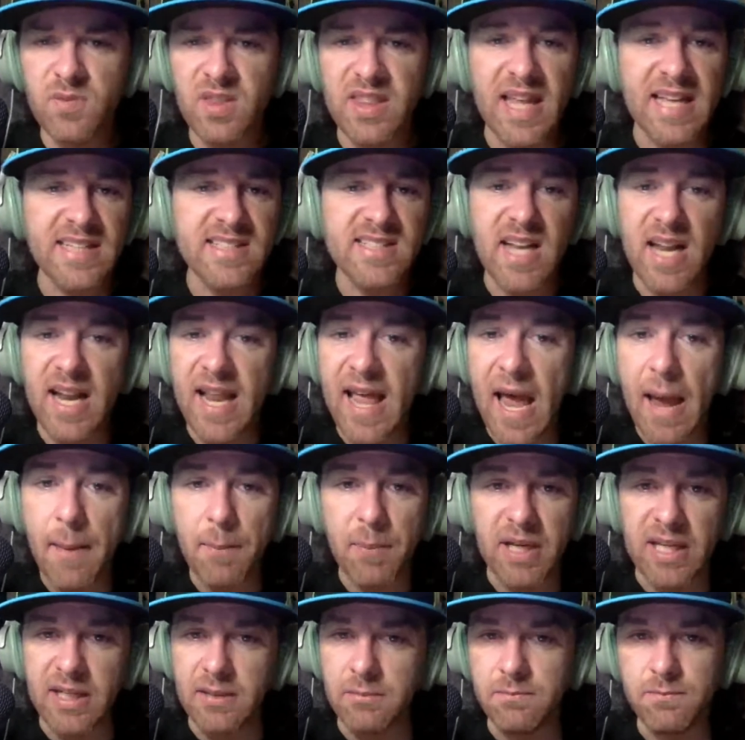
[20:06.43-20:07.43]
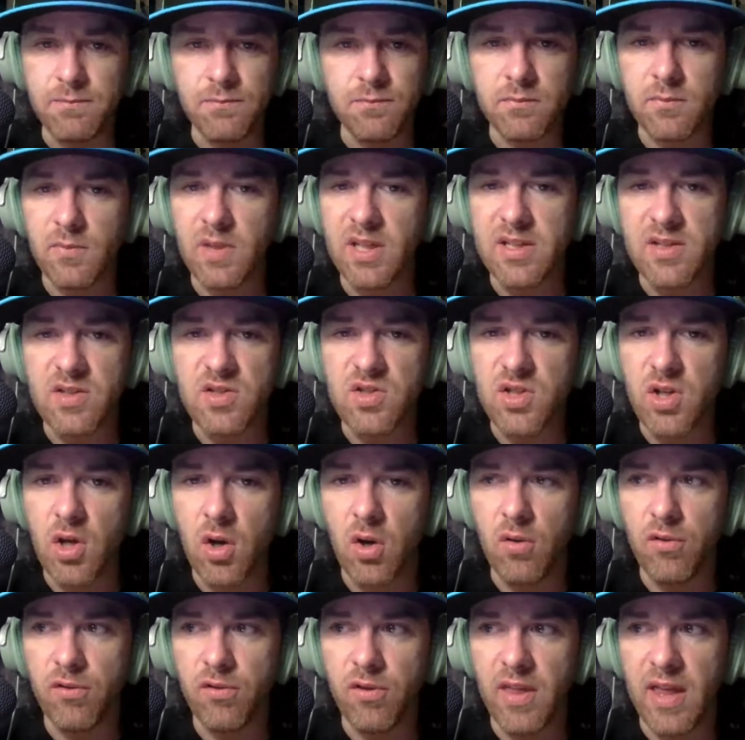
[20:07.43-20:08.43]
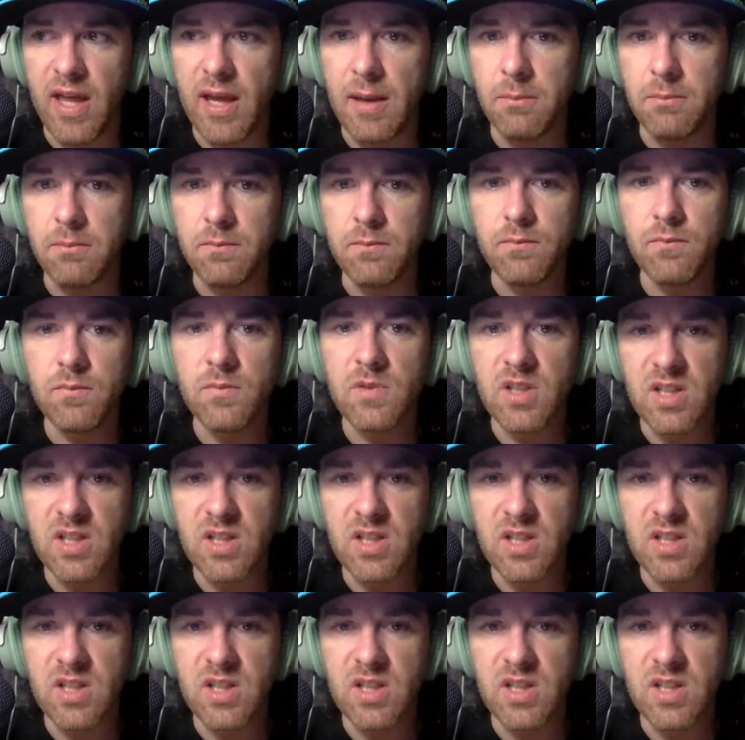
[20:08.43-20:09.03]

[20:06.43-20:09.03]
That's not happening. And so for them